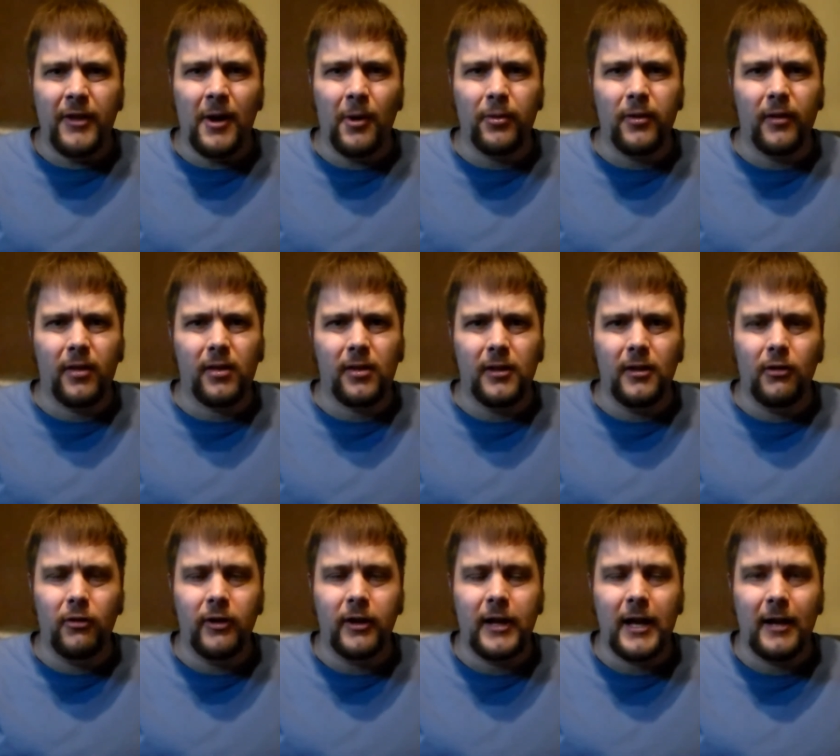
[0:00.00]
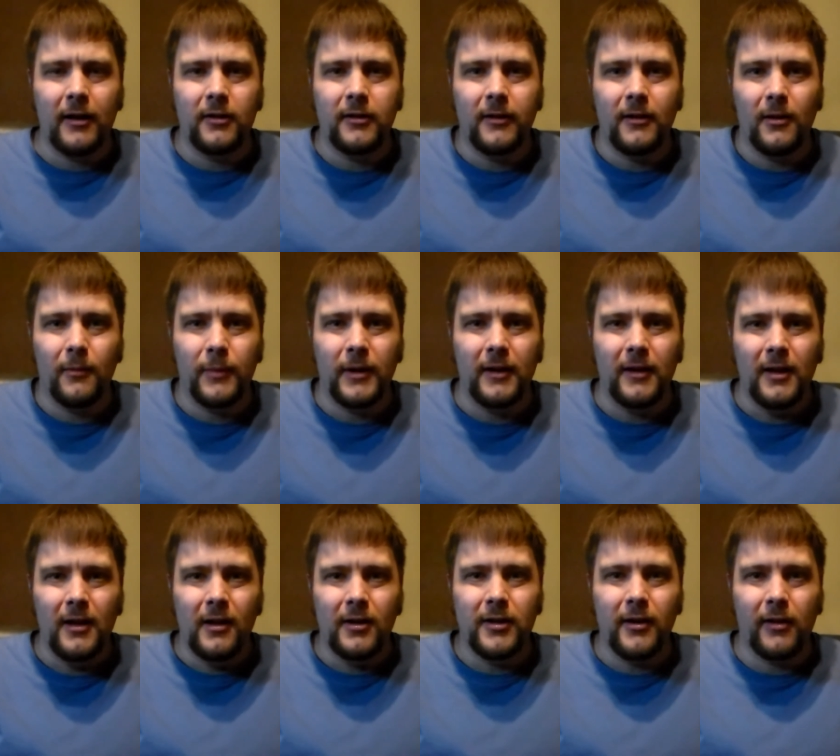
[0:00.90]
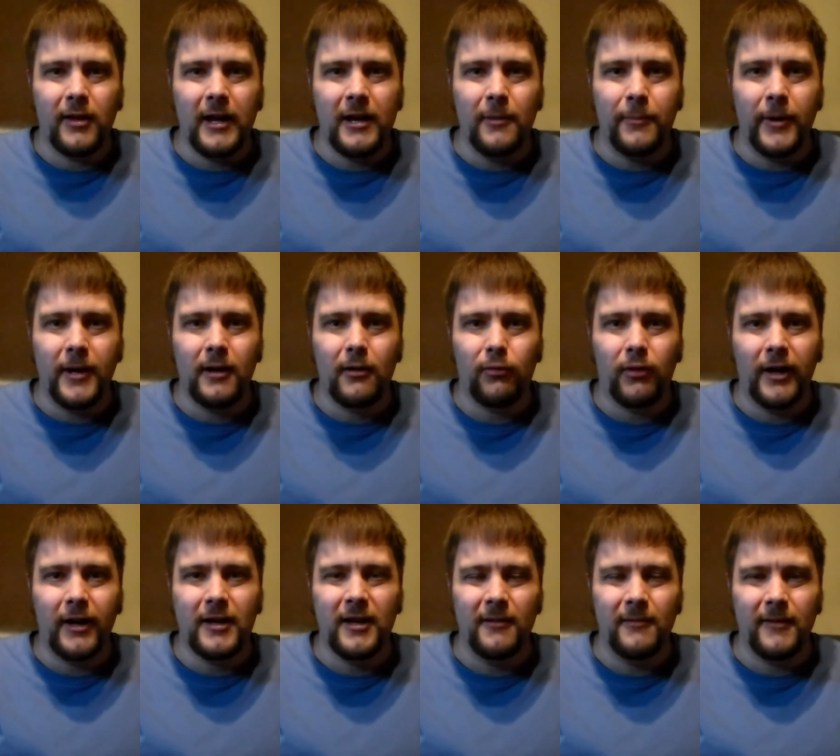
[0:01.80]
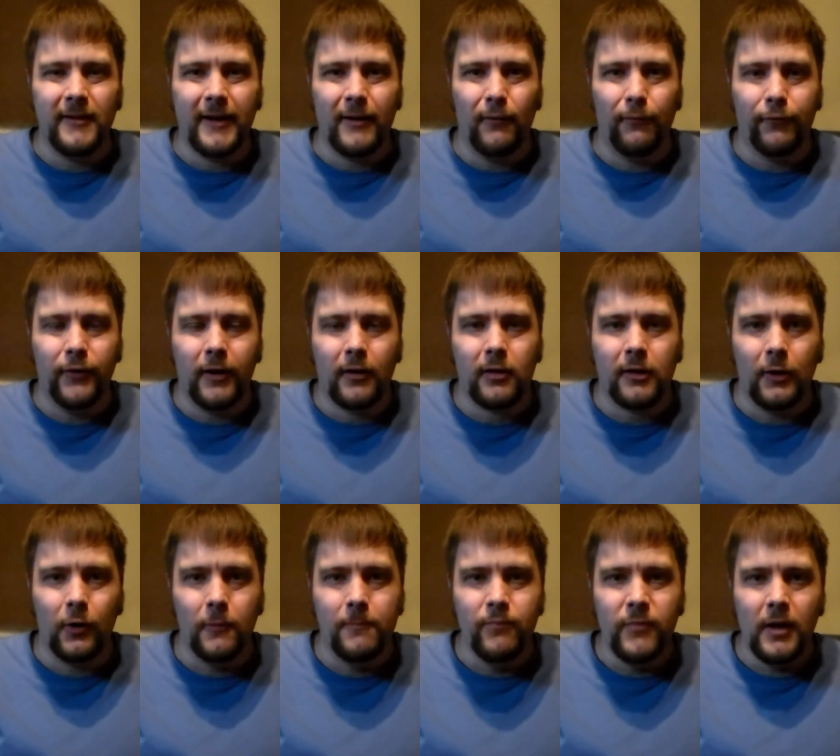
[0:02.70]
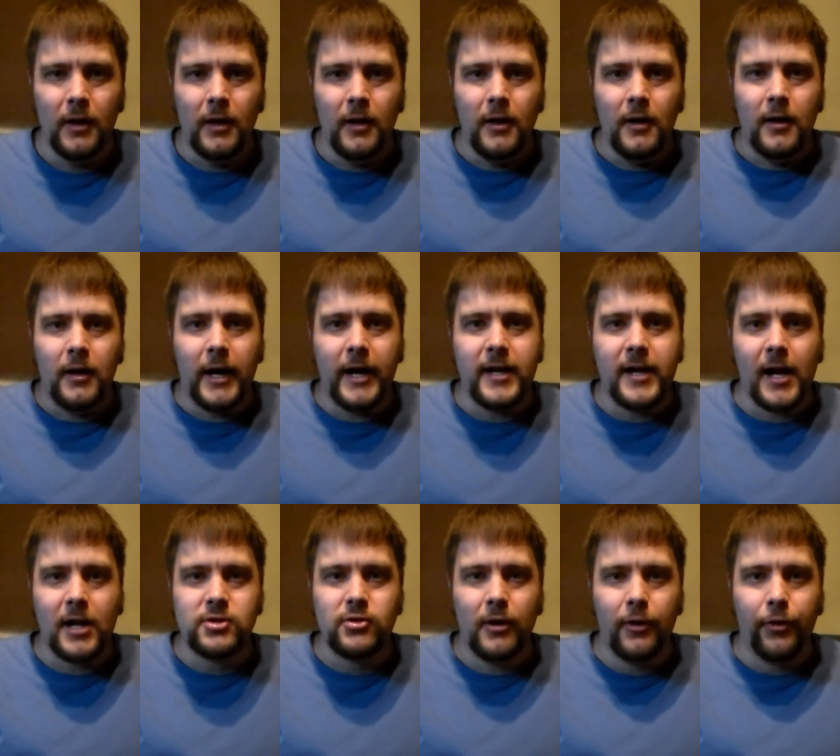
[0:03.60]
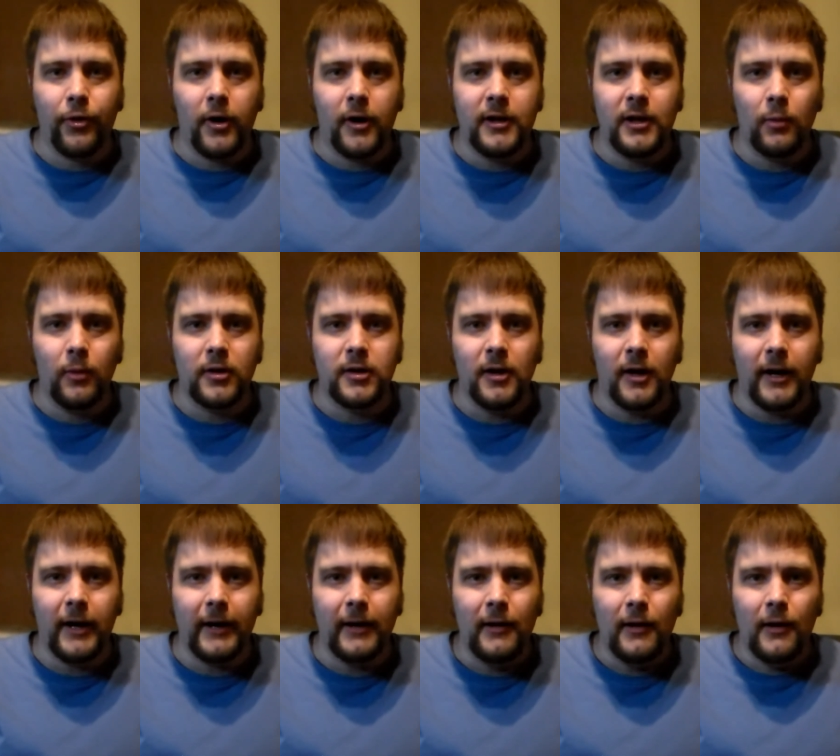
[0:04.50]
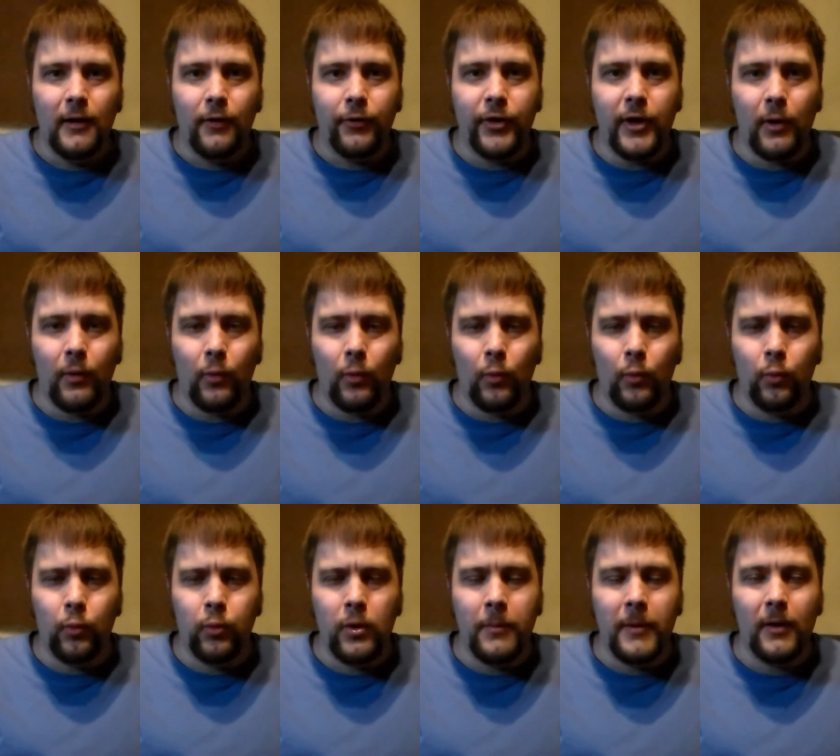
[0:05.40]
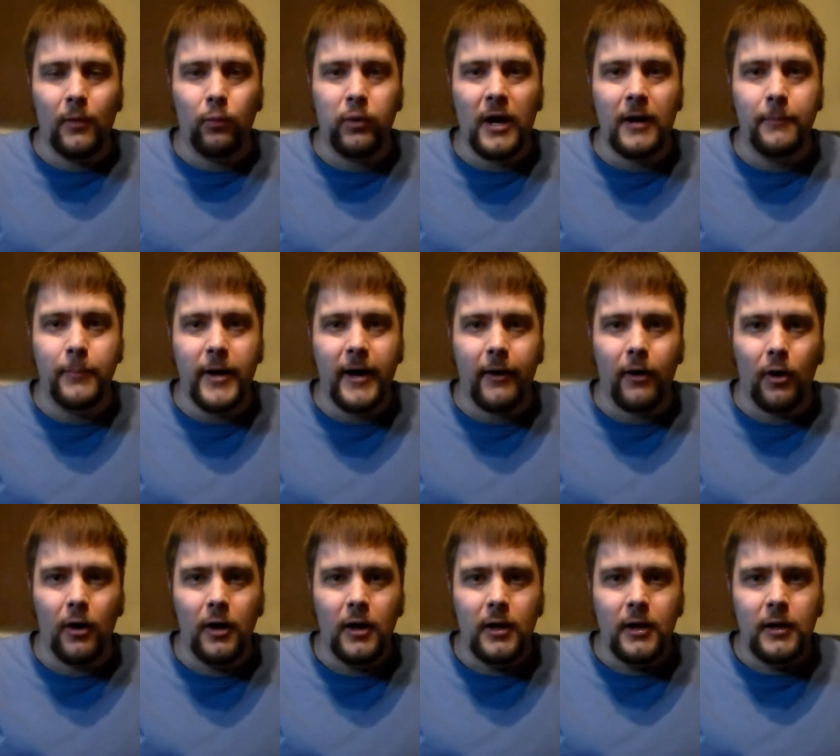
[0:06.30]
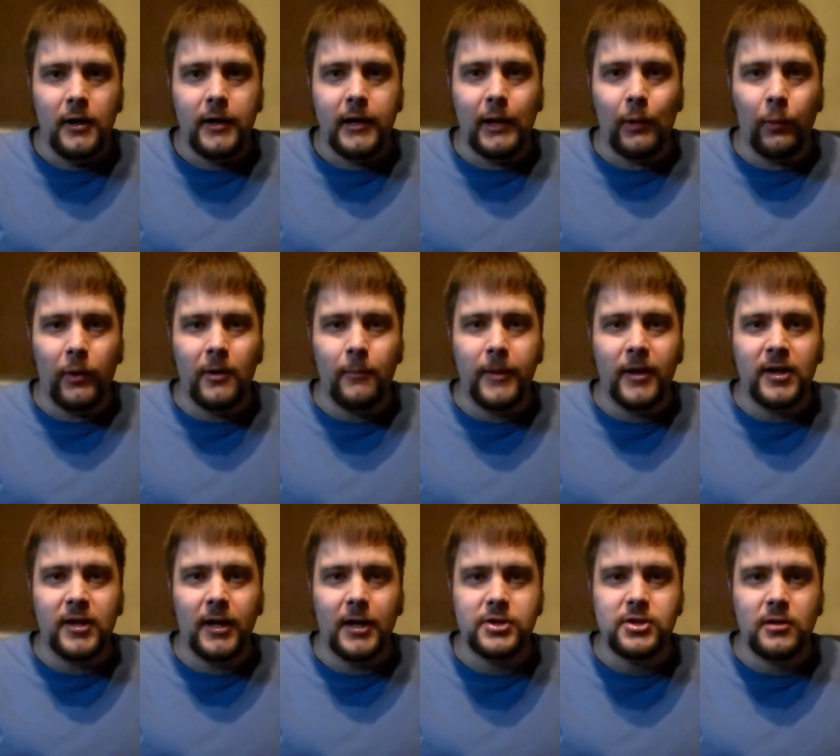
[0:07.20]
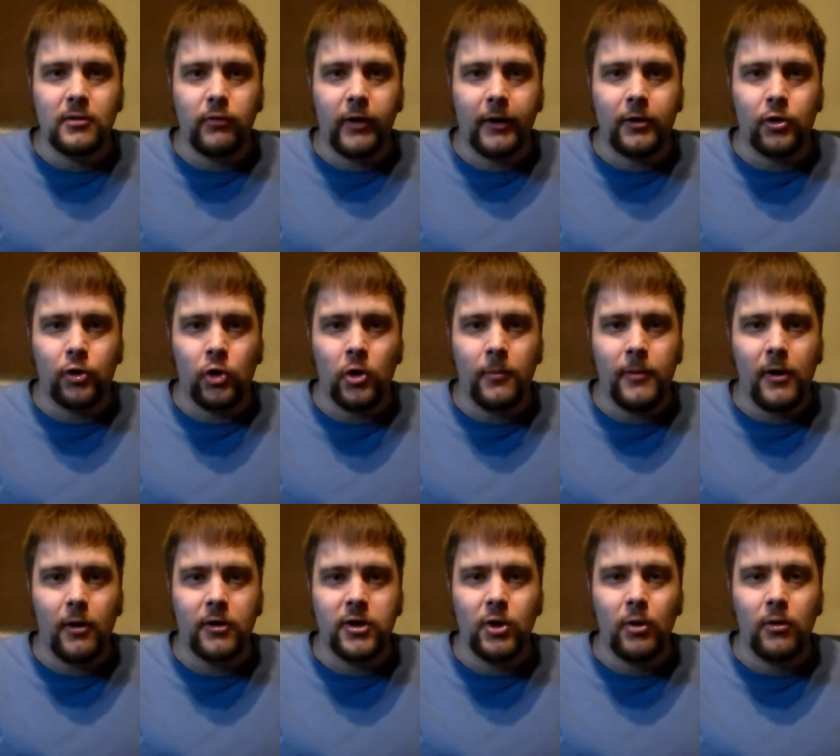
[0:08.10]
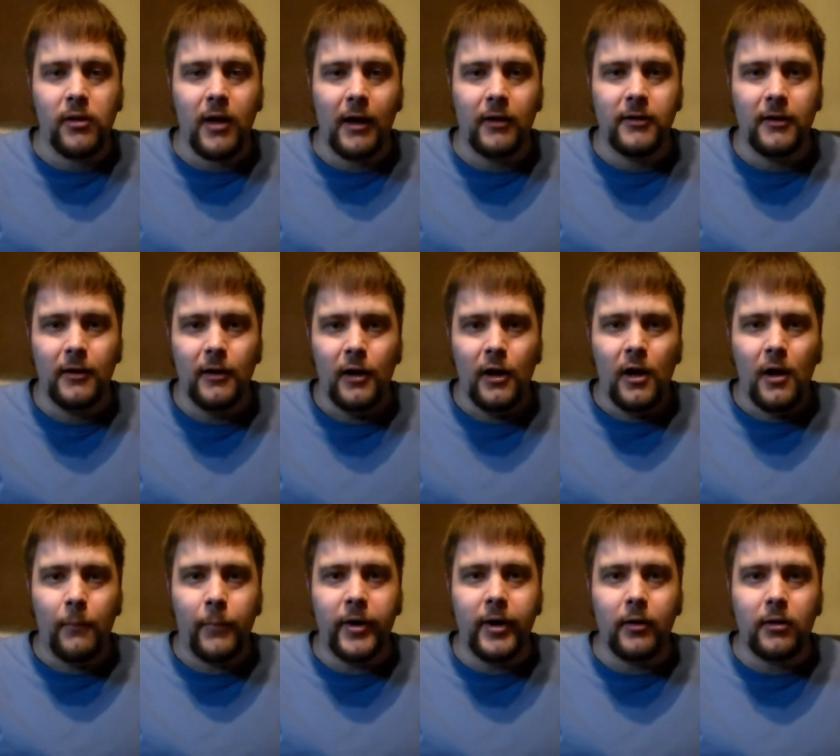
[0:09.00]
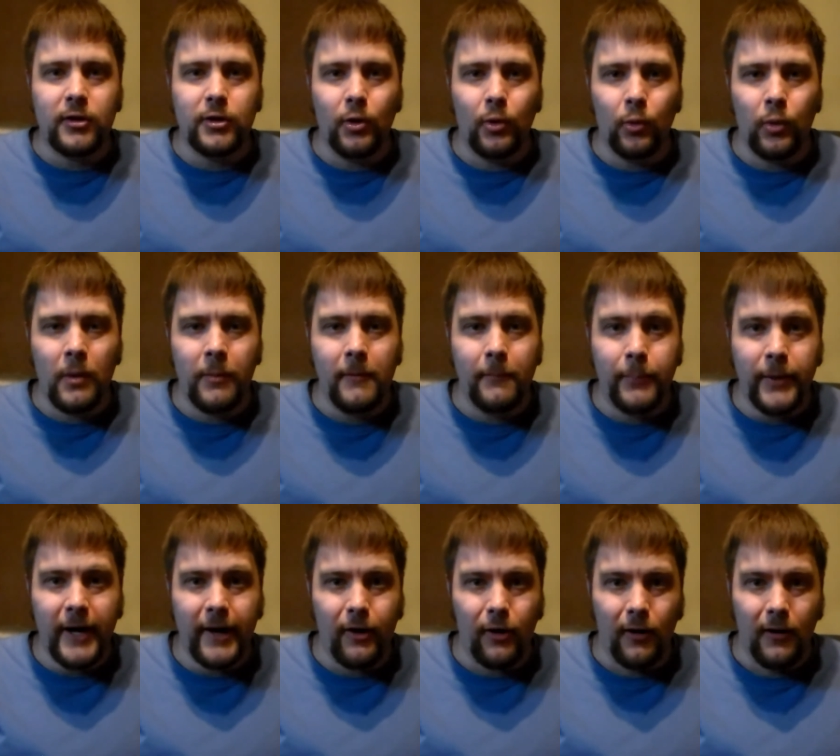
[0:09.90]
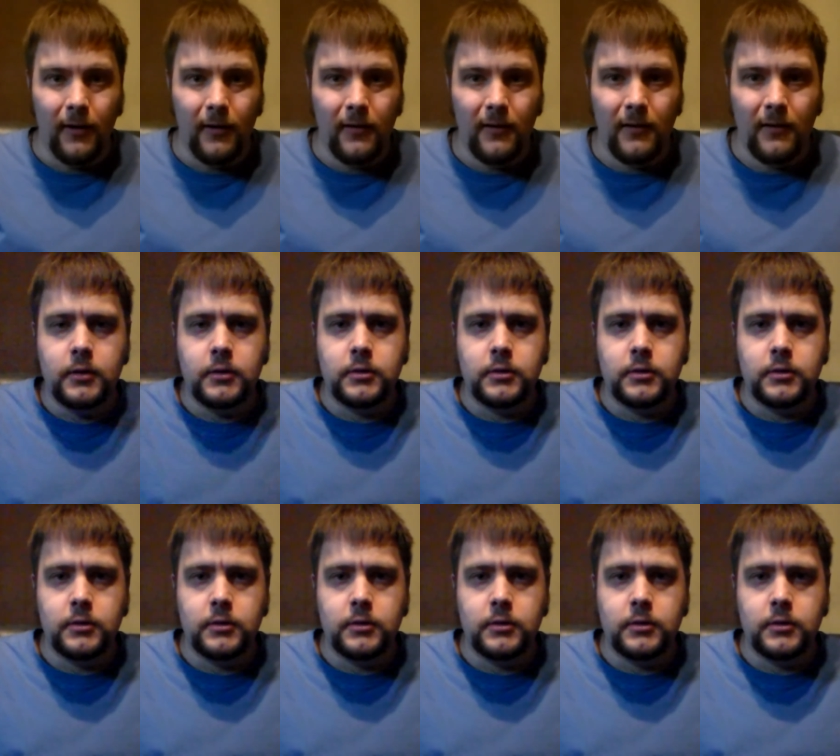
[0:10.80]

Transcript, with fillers: That was a silly ending. I mean, does anybody like it? I don't think so. I naturally thought he would die. That would have been way better. It wouldn't be touching like Terminator 2's ending, but it still would have been better.